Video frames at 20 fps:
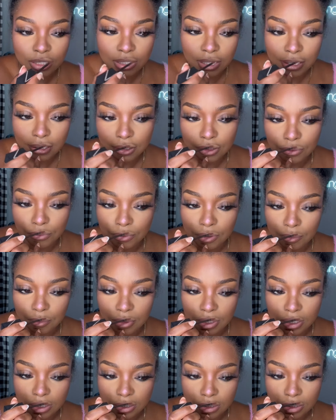like the
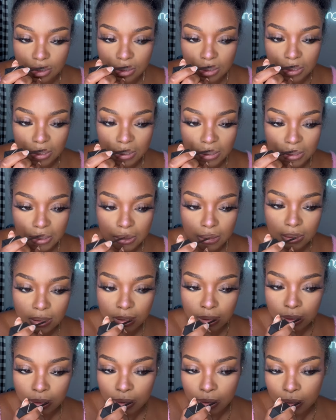remnants
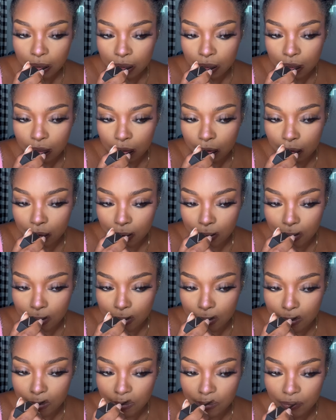
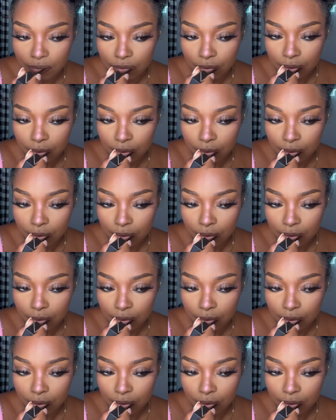thereof.